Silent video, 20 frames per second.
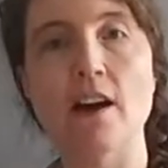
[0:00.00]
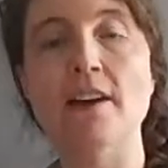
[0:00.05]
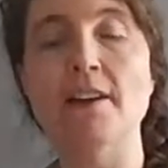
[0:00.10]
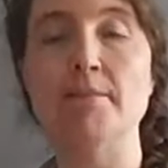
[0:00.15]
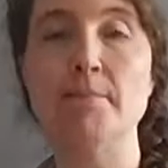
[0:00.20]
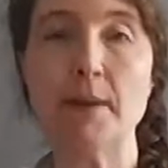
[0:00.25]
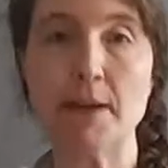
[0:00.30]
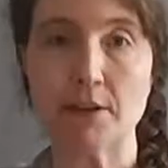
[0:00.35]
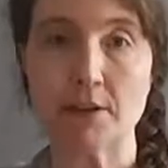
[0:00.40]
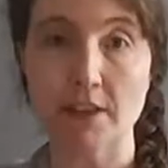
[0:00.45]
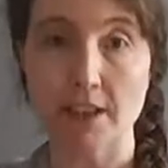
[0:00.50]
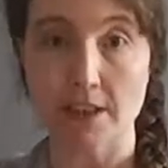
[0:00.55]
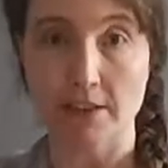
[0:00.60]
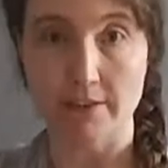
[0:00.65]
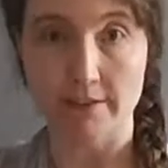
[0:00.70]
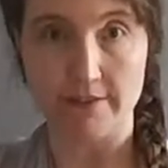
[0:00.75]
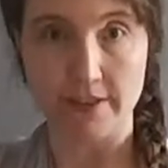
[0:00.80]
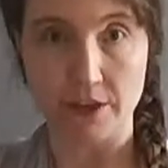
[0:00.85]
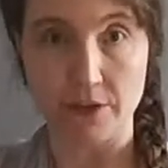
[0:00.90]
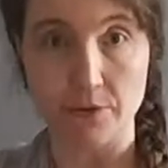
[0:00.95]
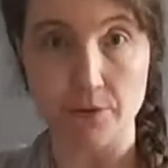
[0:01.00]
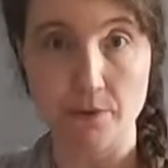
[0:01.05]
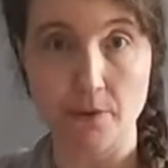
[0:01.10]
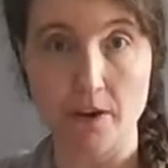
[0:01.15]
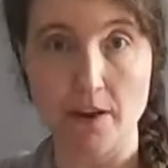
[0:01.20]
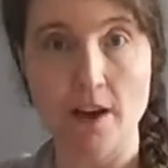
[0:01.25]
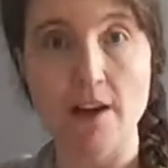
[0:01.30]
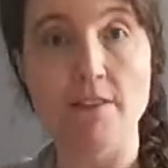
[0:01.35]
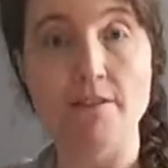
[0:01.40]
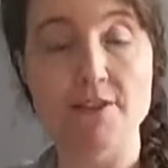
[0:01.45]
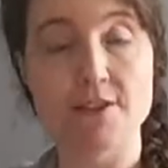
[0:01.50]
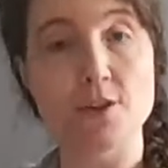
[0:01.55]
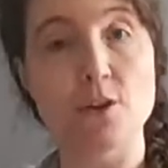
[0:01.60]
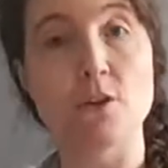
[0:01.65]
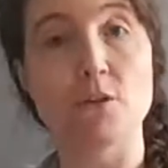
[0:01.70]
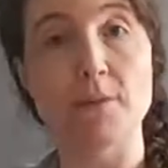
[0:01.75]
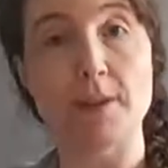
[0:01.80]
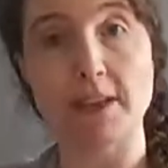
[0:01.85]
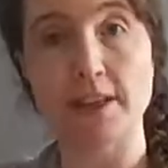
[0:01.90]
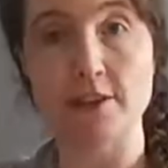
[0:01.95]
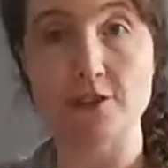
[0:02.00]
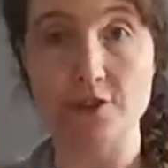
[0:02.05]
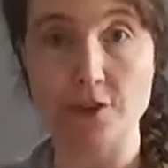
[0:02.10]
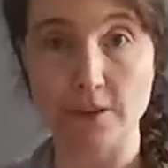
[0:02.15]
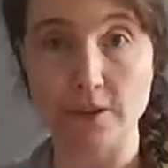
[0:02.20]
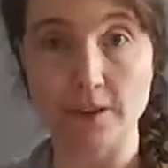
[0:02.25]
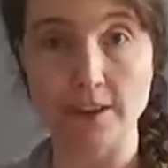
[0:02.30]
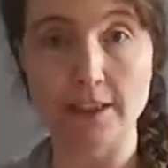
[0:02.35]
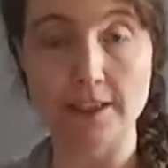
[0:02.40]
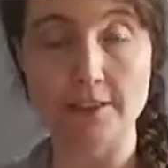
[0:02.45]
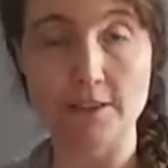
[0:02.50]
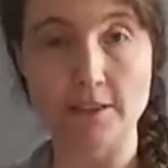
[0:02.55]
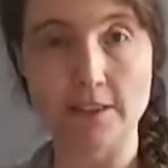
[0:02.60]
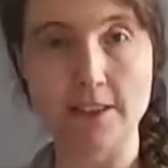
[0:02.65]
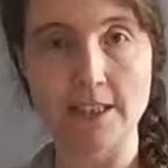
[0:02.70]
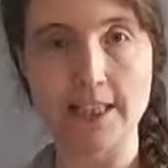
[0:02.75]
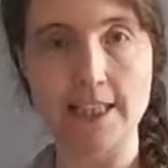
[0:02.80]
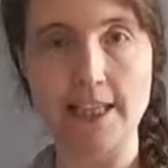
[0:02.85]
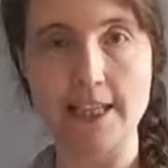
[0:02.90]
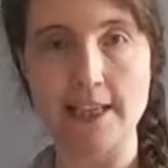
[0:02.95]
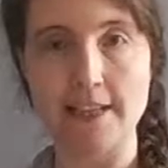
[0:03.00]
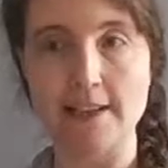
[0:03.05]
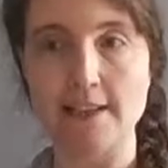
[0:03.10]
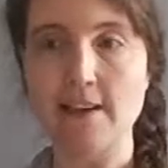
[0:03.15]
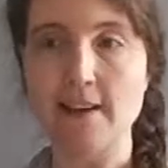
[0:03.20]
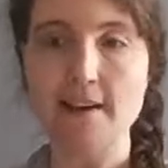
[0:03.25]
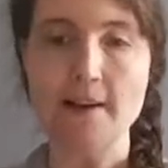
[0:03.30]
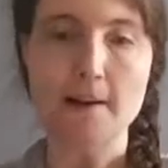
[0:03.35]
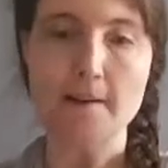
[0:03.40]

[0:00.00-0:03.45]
unparalleled view of Seoul, because you're literally